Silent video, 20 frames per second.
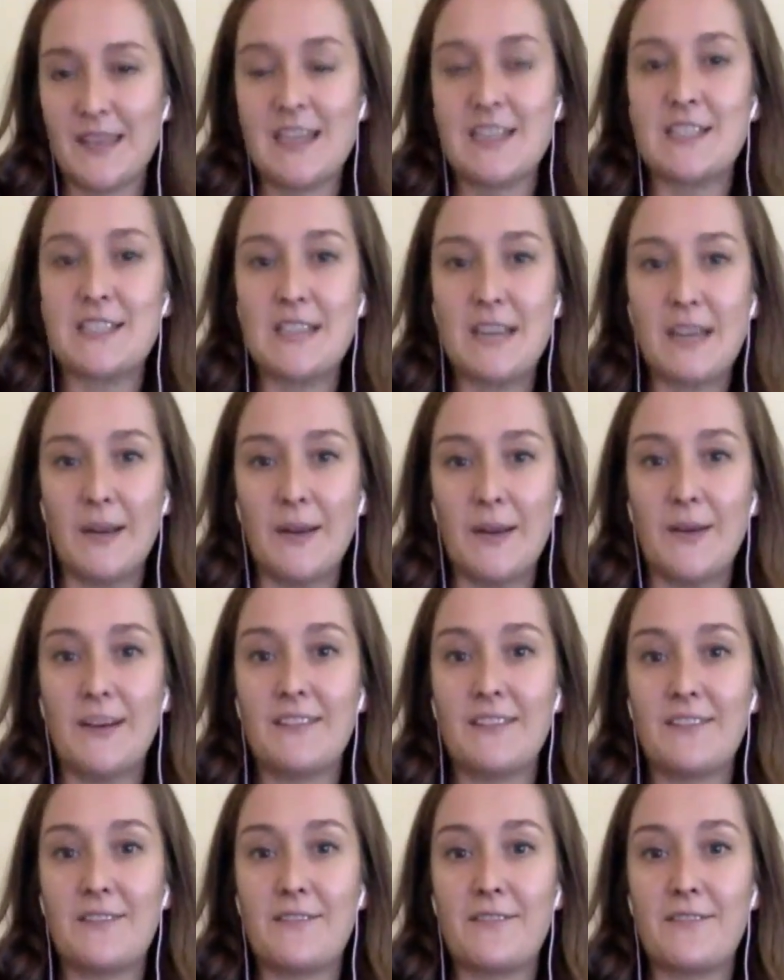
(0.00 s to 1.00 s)
So
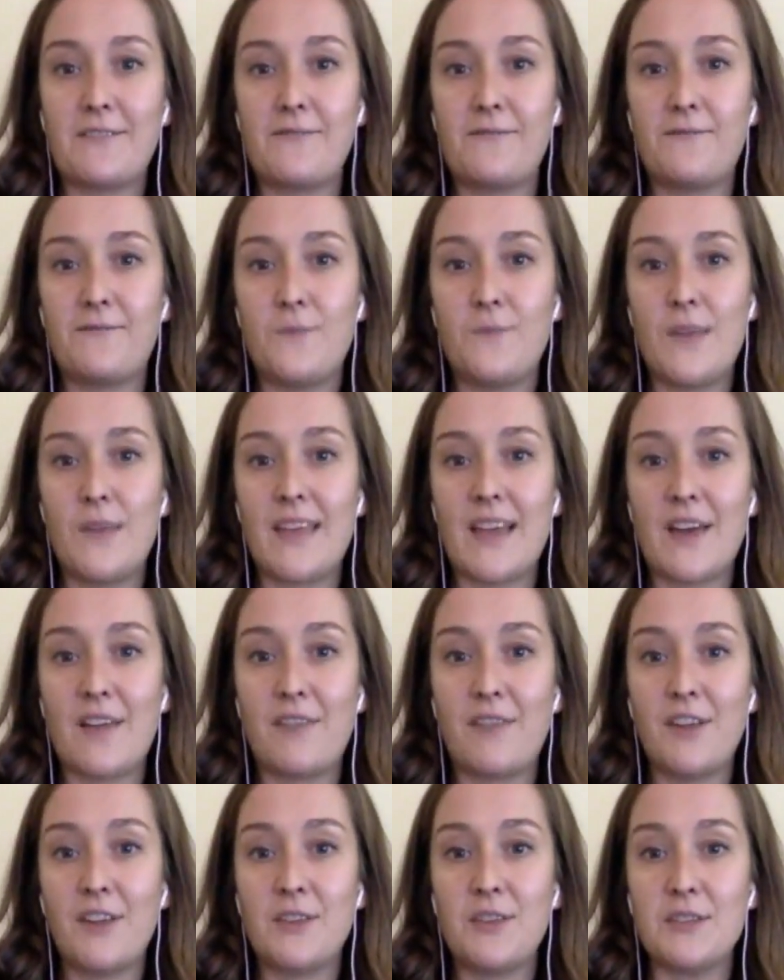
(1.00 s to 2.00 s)
without
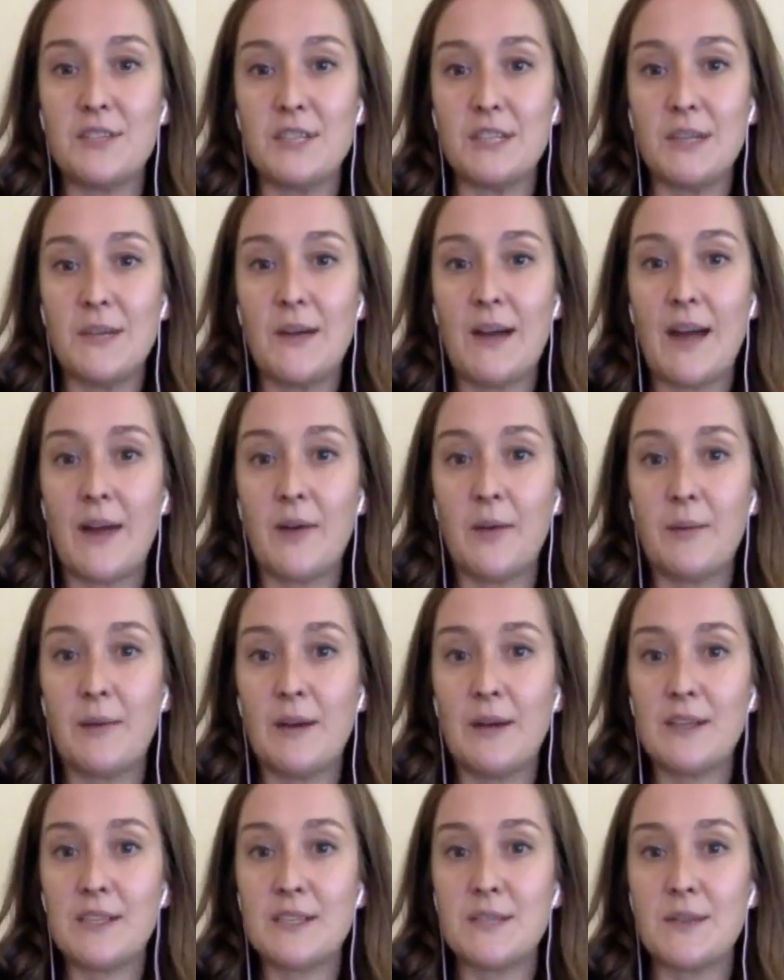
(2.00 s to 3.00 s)
further ado, I will
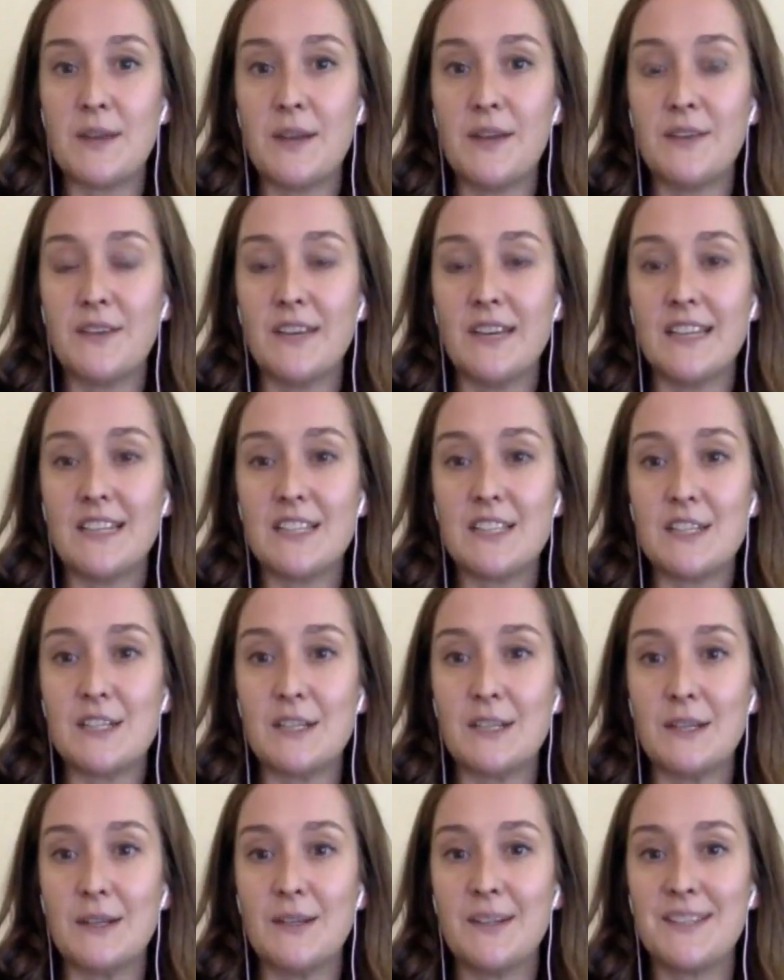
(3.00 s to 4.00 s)
pass you over
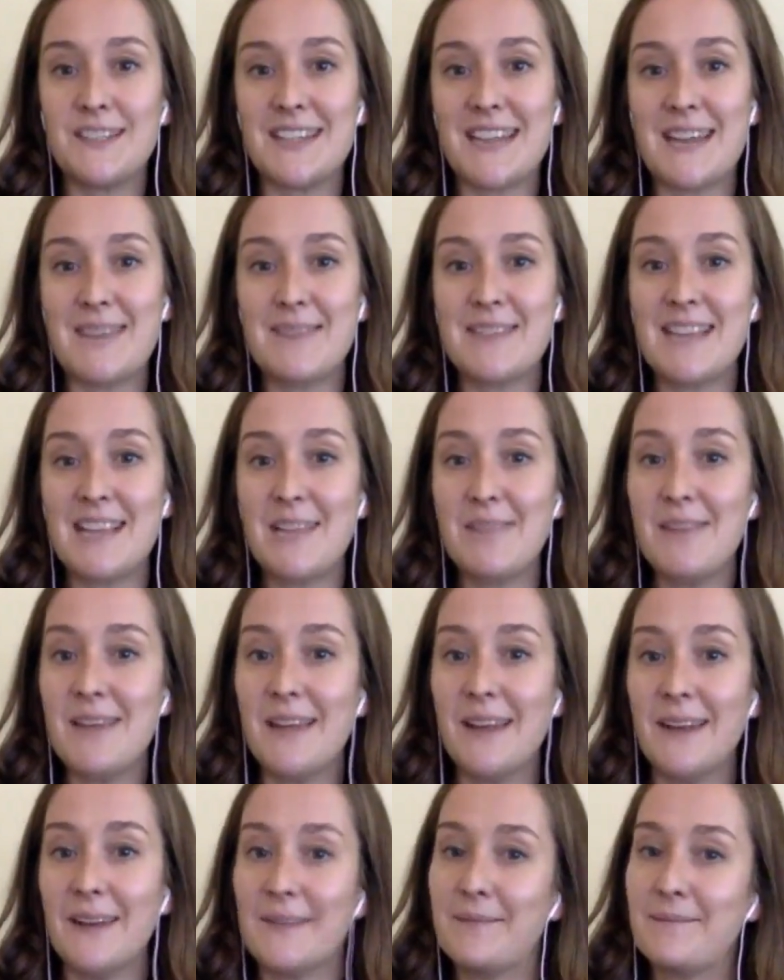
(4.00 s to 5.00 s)
to James Hillman.